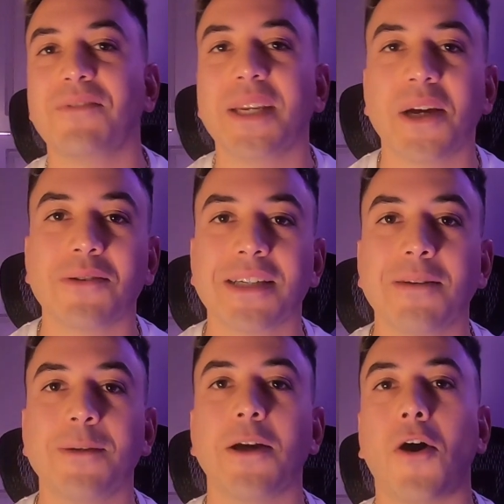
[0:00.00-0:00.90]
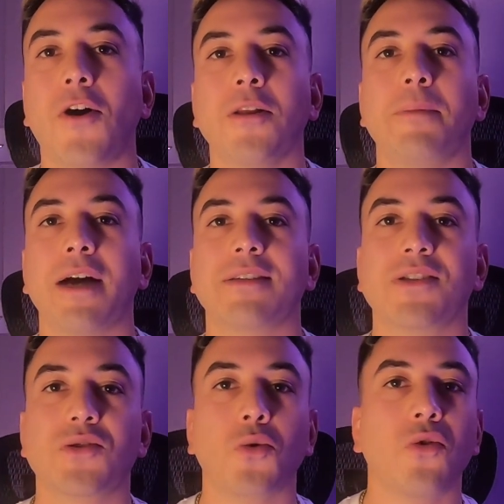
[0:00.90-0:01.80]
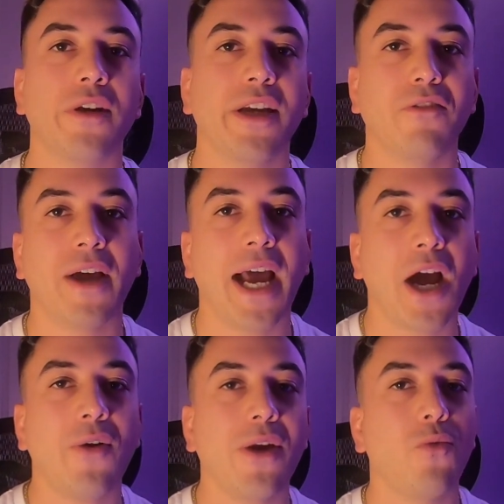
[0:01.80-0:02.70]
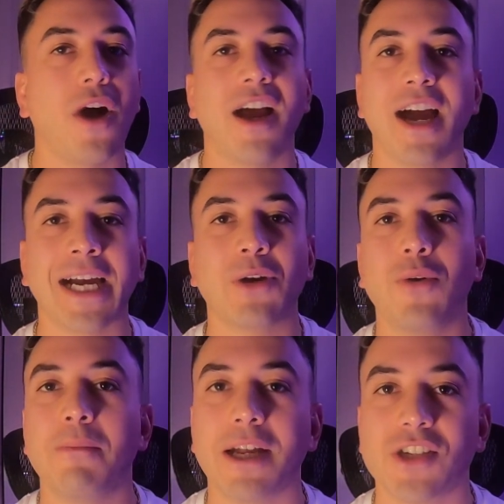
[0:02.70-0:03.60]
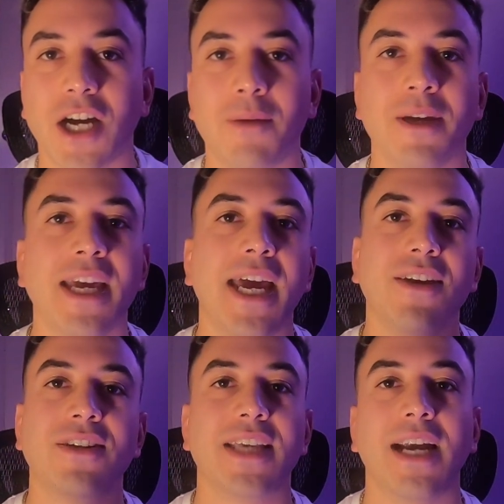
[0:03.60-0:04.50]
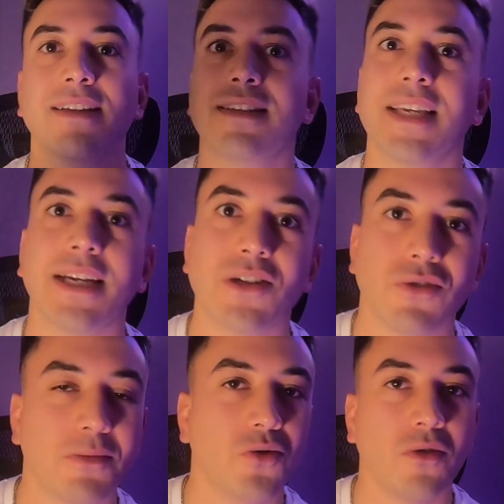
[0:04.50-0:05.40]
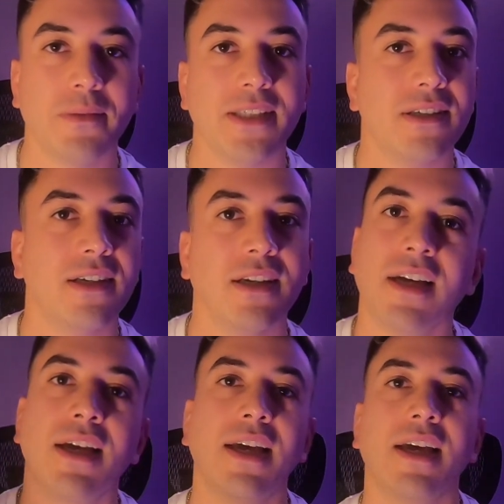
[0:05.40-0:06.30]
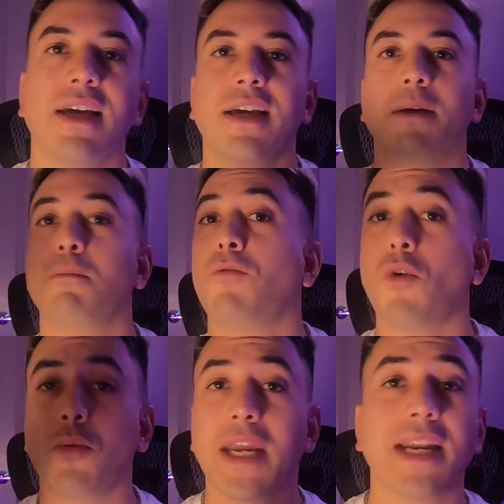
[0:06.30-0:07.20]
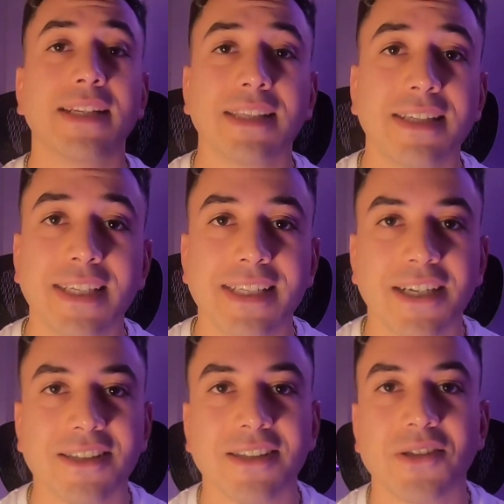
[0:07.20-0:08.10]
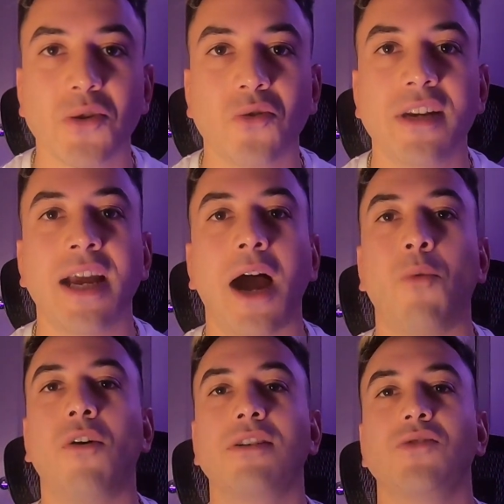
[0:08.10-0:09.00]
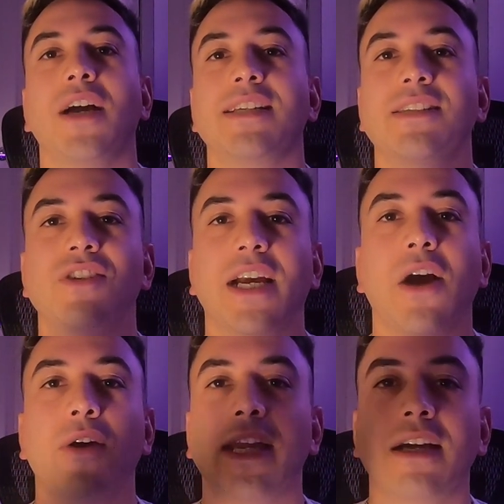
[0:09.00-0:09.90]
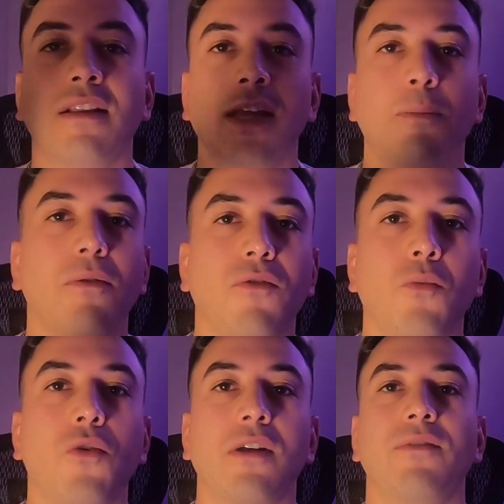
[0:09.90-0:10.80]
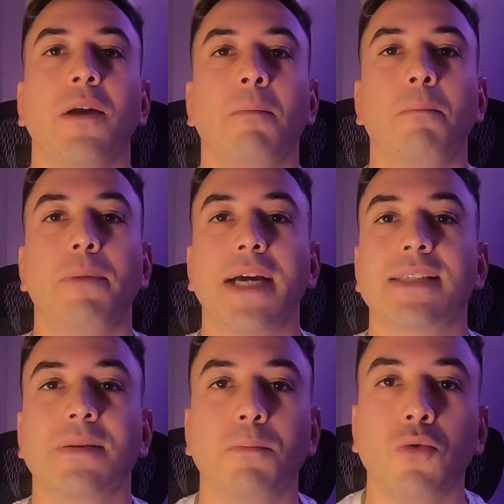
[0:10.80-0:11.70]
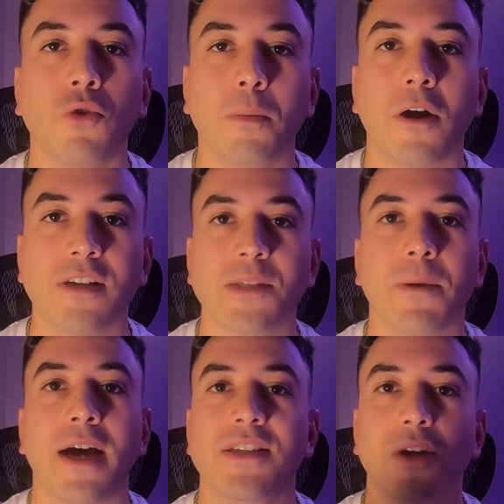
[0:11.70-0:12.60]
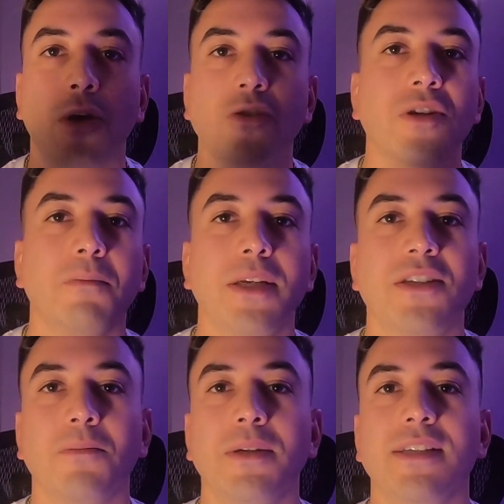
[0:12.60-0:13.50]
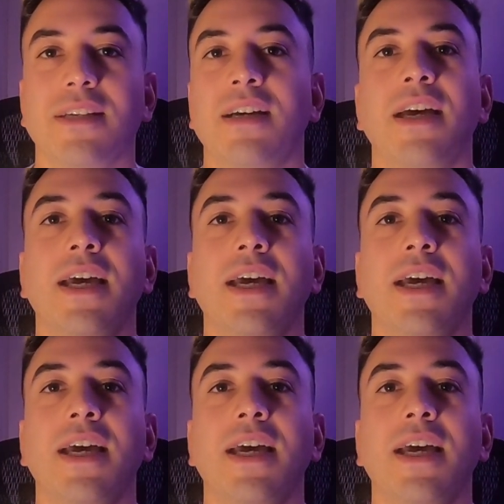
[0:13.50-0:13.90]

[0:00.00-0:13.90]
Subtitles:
video is going to be all about the story of how and why I quit my job and decided to take a trip to Ibiza. Before we get into the details of the story, I want you guys to check out a clip from one of their best pool party spots, Ocean Beach, Ibiza,